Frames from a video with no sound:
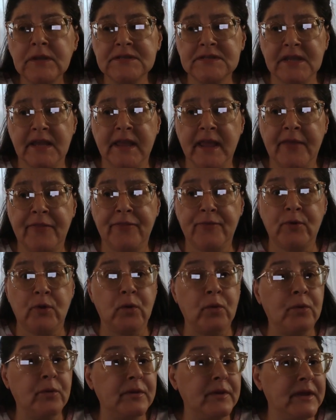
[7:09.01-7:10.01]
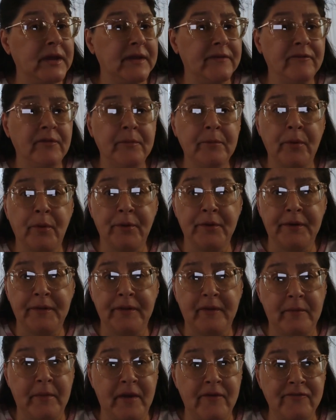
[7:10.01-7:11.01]
to get through, even burning
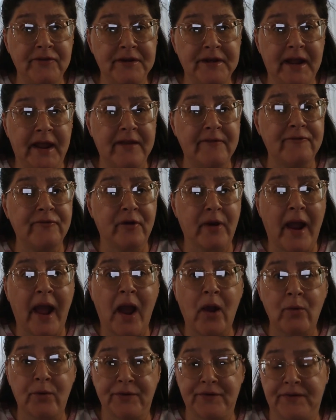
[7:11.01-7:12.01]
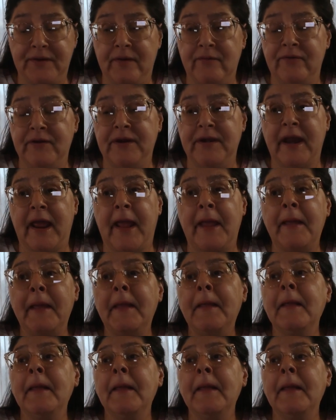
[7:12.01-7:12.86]
them every day for hours every day.